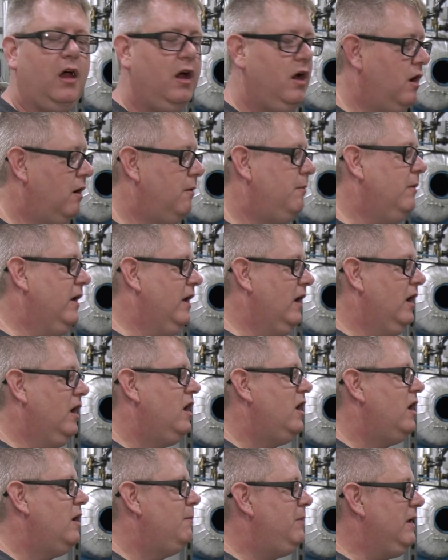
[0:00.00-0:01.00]
Um,
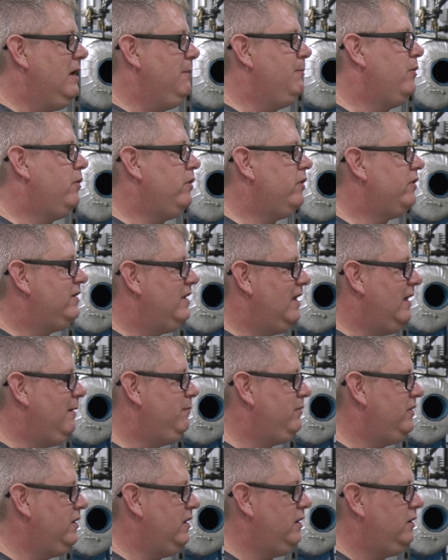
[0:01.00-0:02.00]
people are
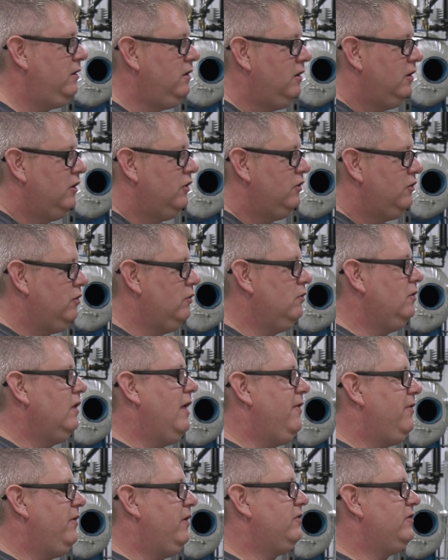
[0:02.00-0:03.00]
tempted to
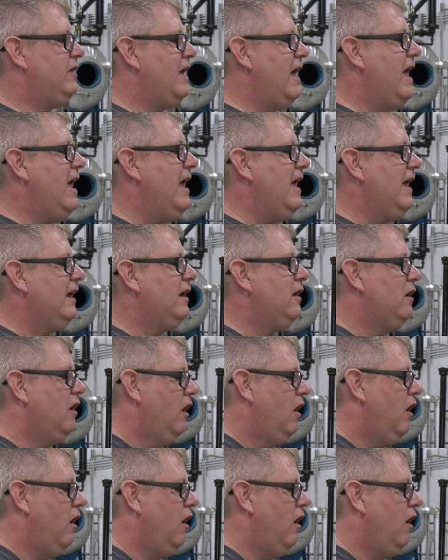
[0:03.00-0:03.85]
let this hang